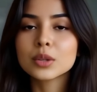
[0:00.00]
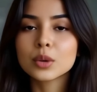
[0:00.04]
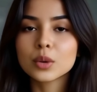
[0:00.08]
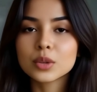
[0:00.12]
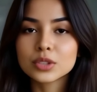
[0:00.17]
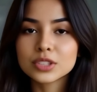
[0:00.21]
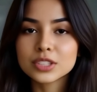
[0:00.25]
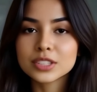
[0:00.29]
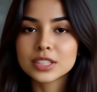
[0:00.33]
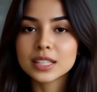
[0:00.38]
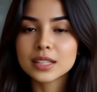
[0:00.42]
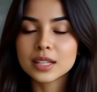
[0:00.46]
or
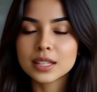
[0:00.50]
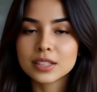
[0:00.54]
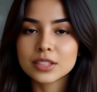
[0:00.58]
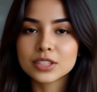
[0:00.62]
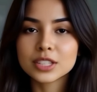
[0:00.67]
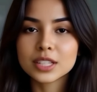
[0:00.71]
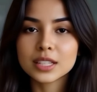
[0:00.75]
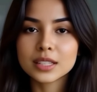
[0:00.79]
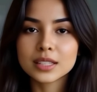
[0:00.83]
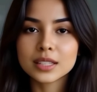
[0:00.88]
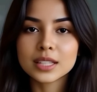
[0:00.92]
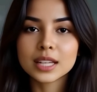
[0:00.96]
seen a
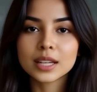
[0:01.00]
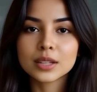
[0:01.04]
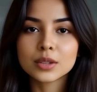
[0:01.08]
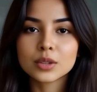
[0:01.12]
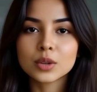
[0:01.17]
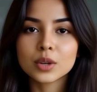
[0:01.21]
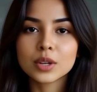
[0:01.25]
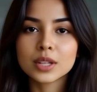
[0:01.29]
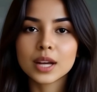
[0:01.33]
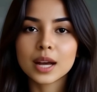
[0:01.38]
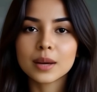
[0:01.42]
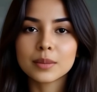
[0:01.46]
tin can
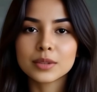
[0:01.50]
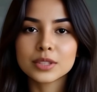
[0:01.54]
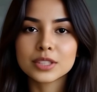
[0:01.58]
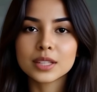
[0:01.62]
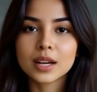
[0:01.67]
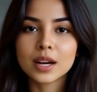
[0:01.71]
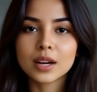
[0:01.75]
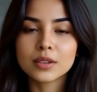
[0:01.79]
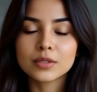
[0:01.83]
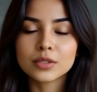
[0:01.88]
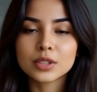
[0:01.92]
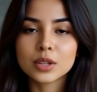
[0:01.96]
collapse
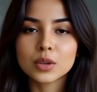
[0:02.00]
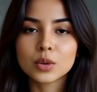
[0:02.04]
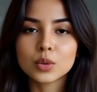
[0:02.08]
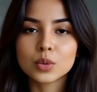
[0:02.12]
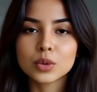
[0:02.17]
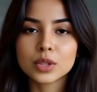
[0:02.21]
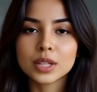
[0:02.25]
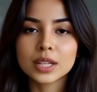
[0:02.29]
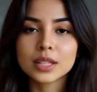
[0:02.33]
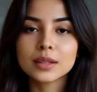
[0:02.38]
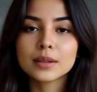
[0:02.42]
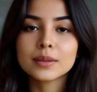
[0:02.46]
after
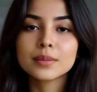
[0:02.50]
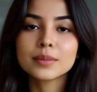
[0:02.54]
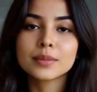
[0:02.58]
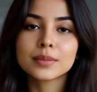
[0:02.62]
cooling?